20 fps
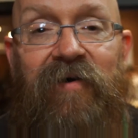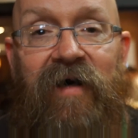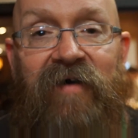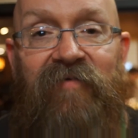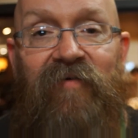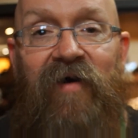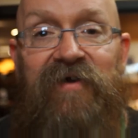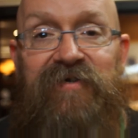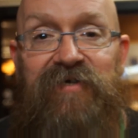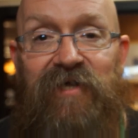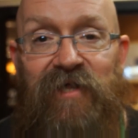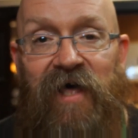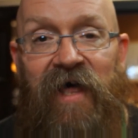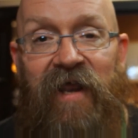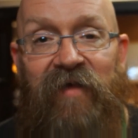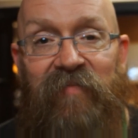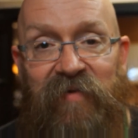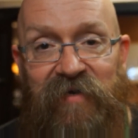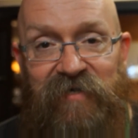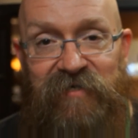Well, I've watched a
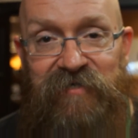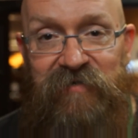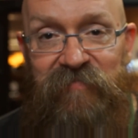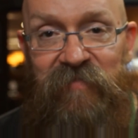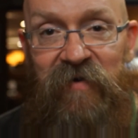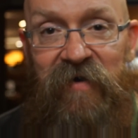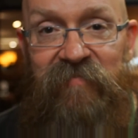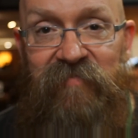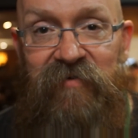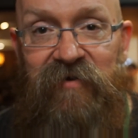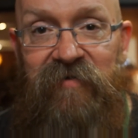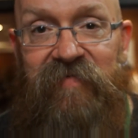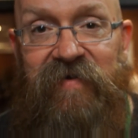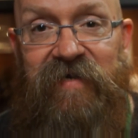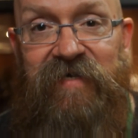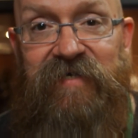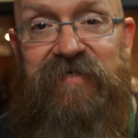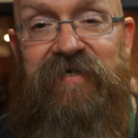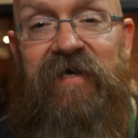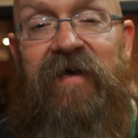lot of Beelzebub
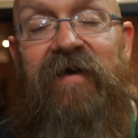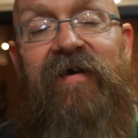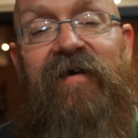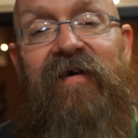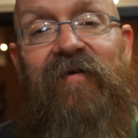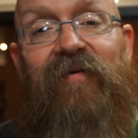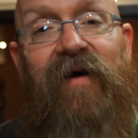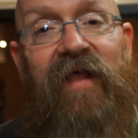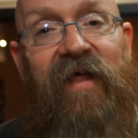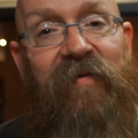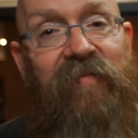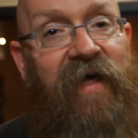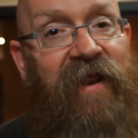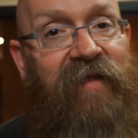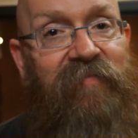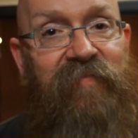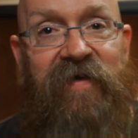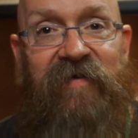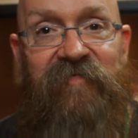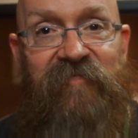movies. While I'm
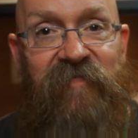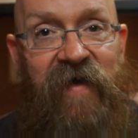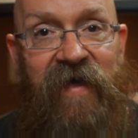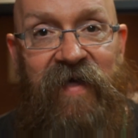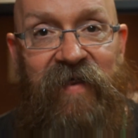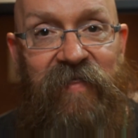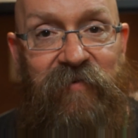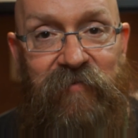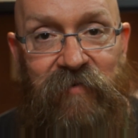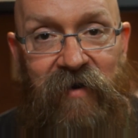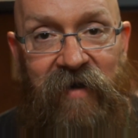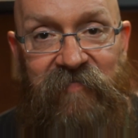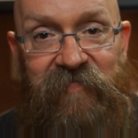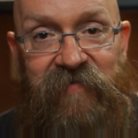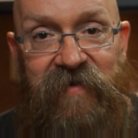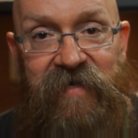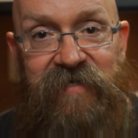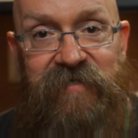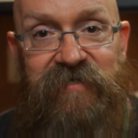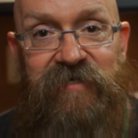not a big fan of the
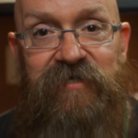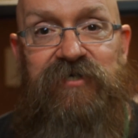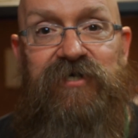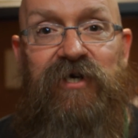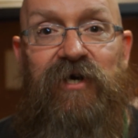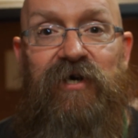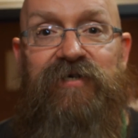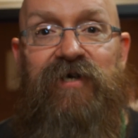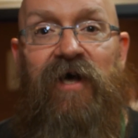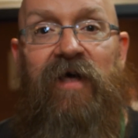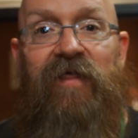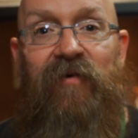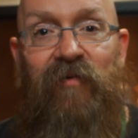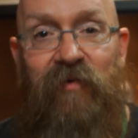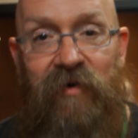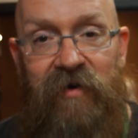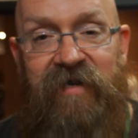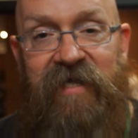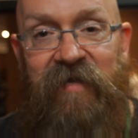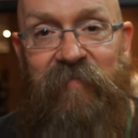Ruffies, it shows all the
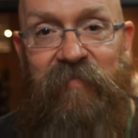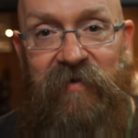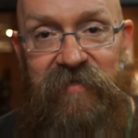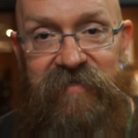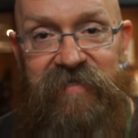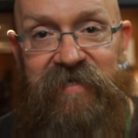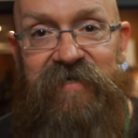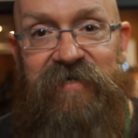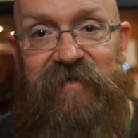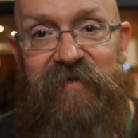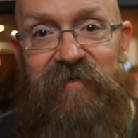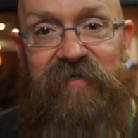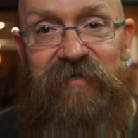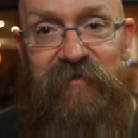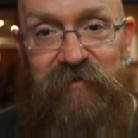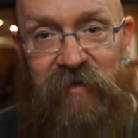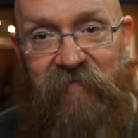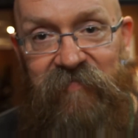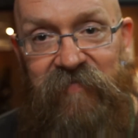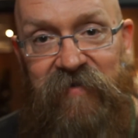work he puts into his
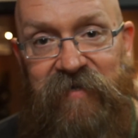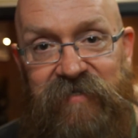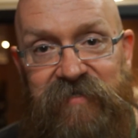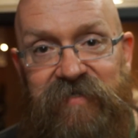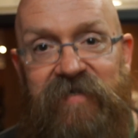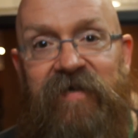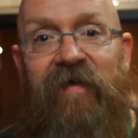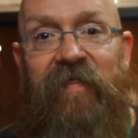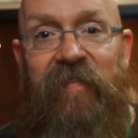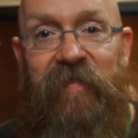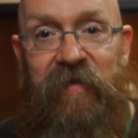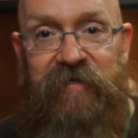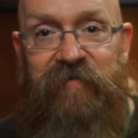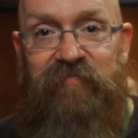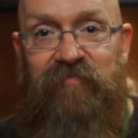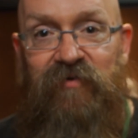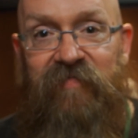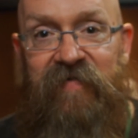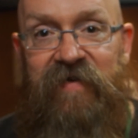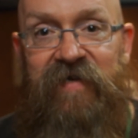Ruffies. This
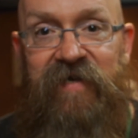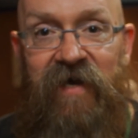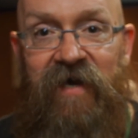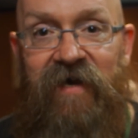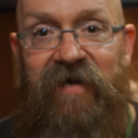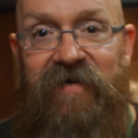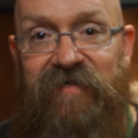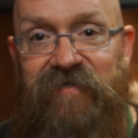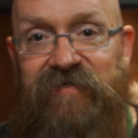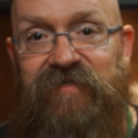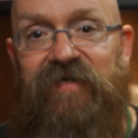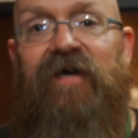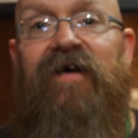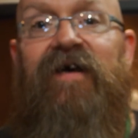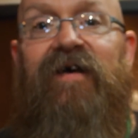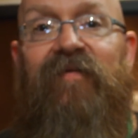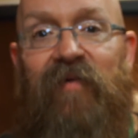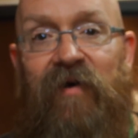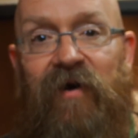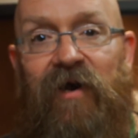movie does,
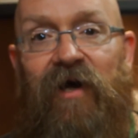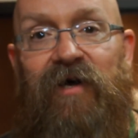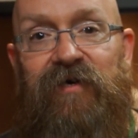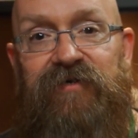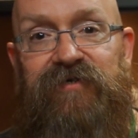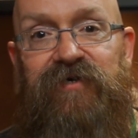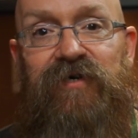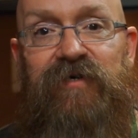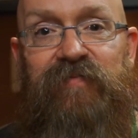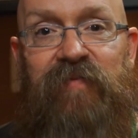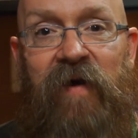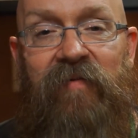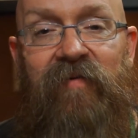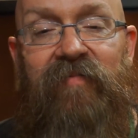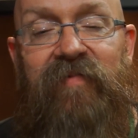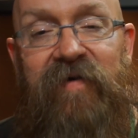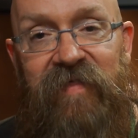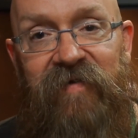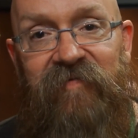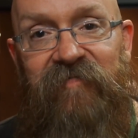but it also is
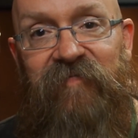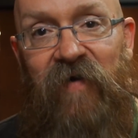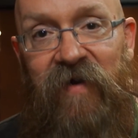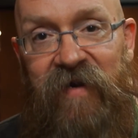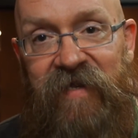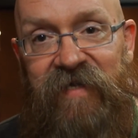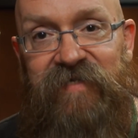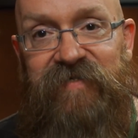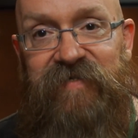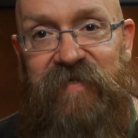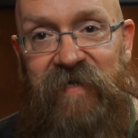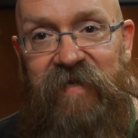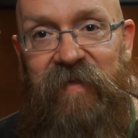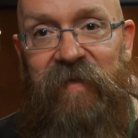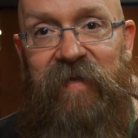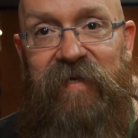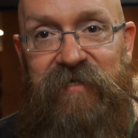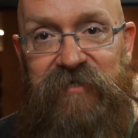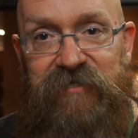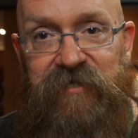probably the funniest thing
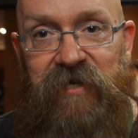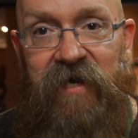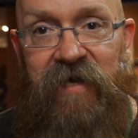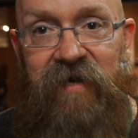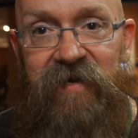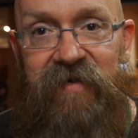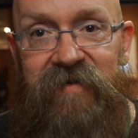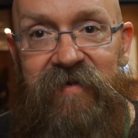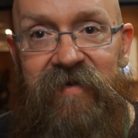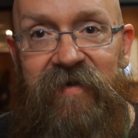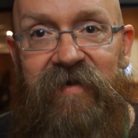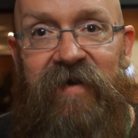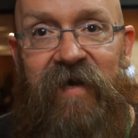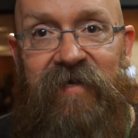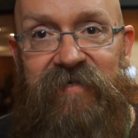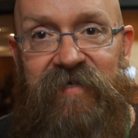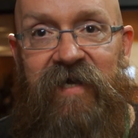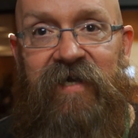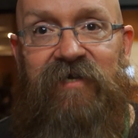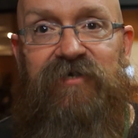that he's done.
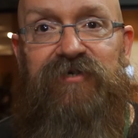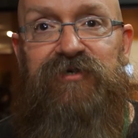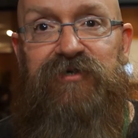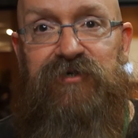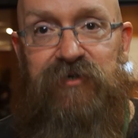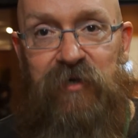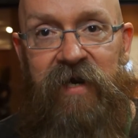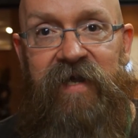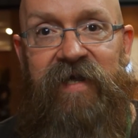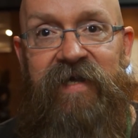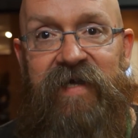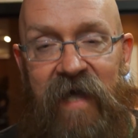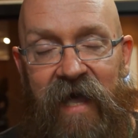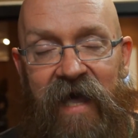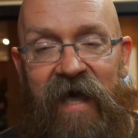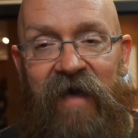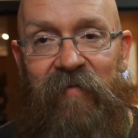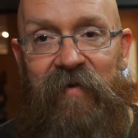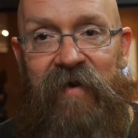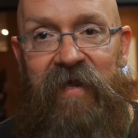It's like a straight
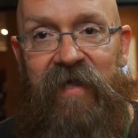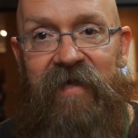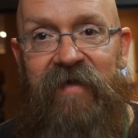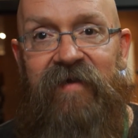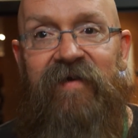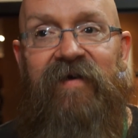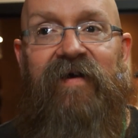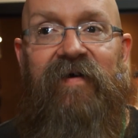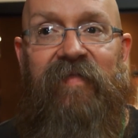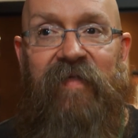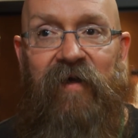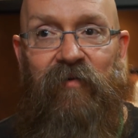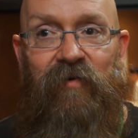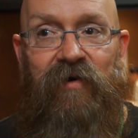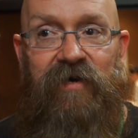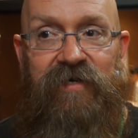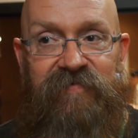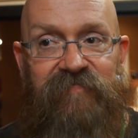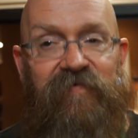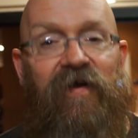comedy that
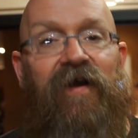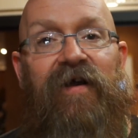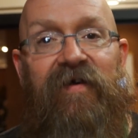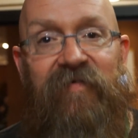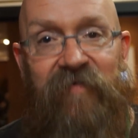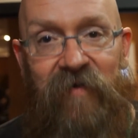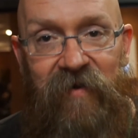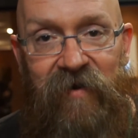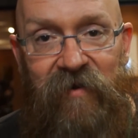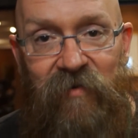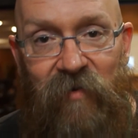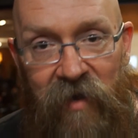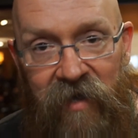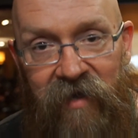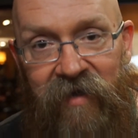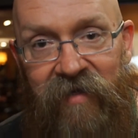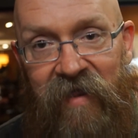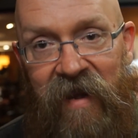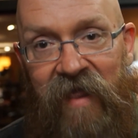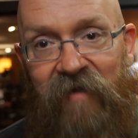works very, very
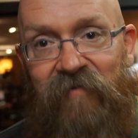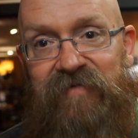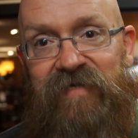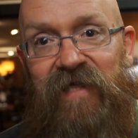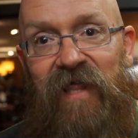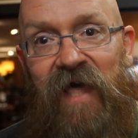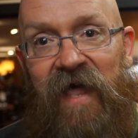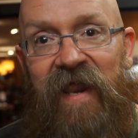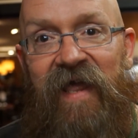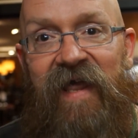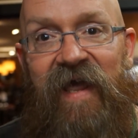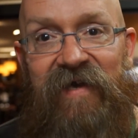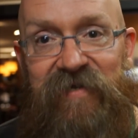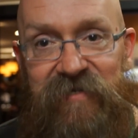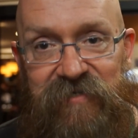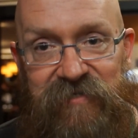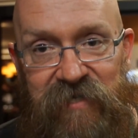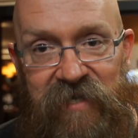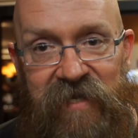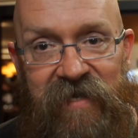well, and I was glad I got
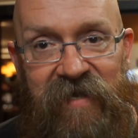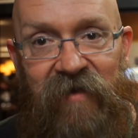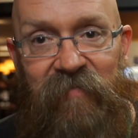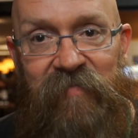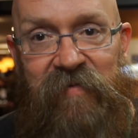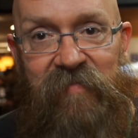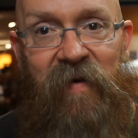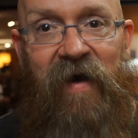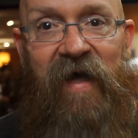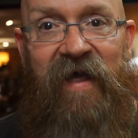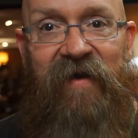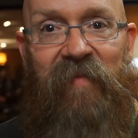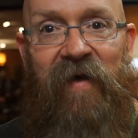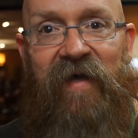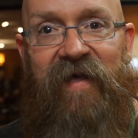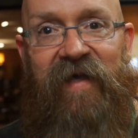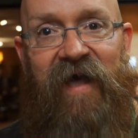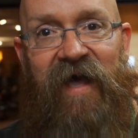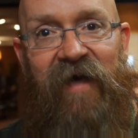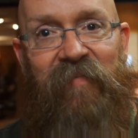to see it. I'll be buying
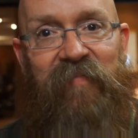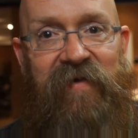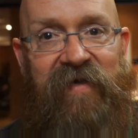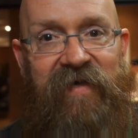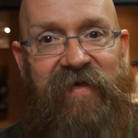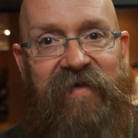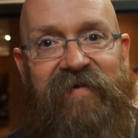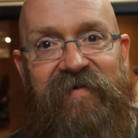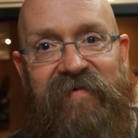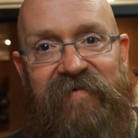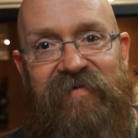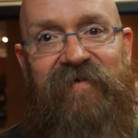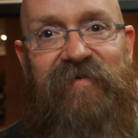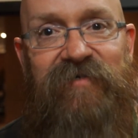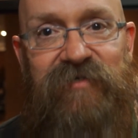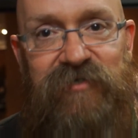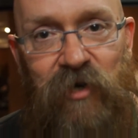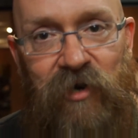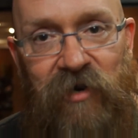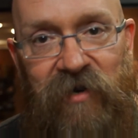my copy
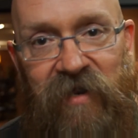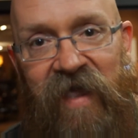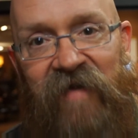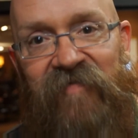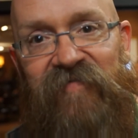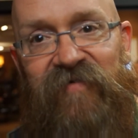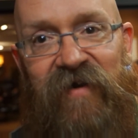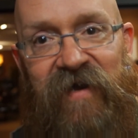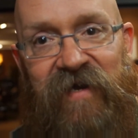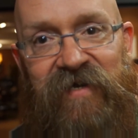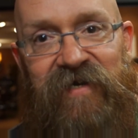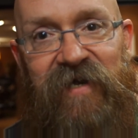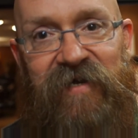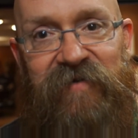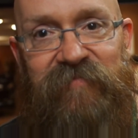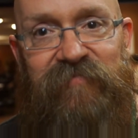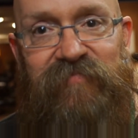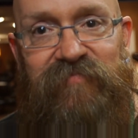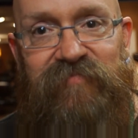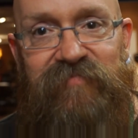shortly after I get
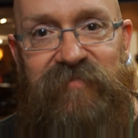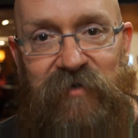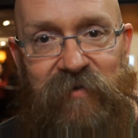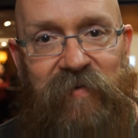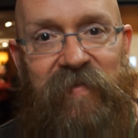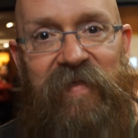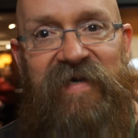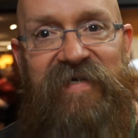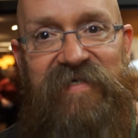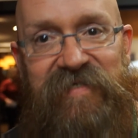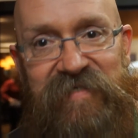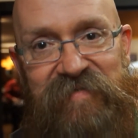done doing this.